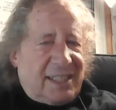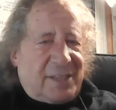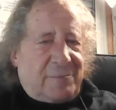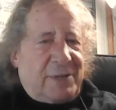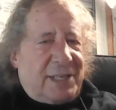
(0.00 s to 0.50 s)

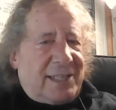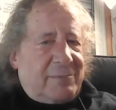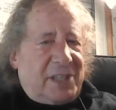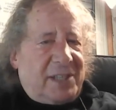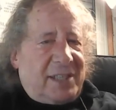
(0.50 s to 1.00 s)
It's
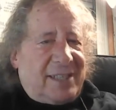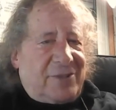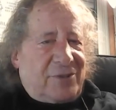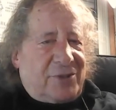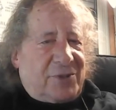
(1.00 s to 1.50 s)
beyond me.
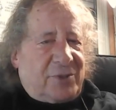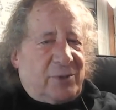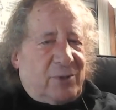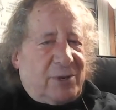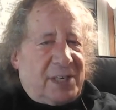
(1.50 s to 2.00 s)
It's just
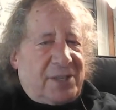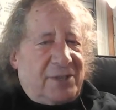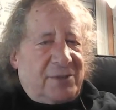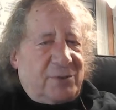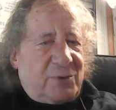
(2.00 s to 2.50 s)
learning
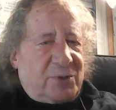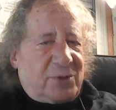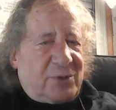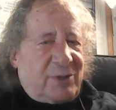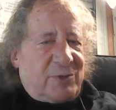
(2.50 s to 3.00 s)
to
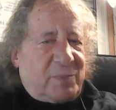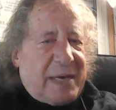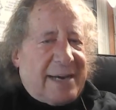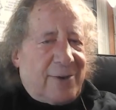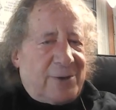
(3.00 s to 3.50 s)
use those
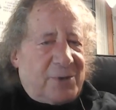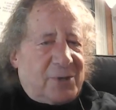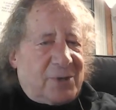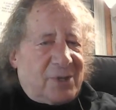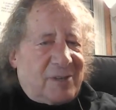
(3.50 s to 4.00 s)

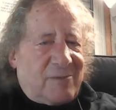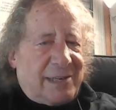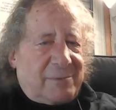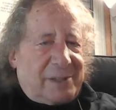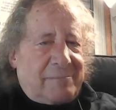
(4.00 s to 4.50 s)
powers is
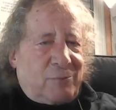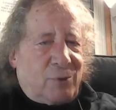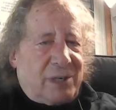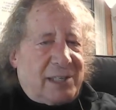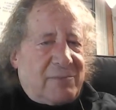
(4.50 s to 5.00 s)
incredibly
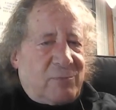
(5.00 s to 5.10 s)
important,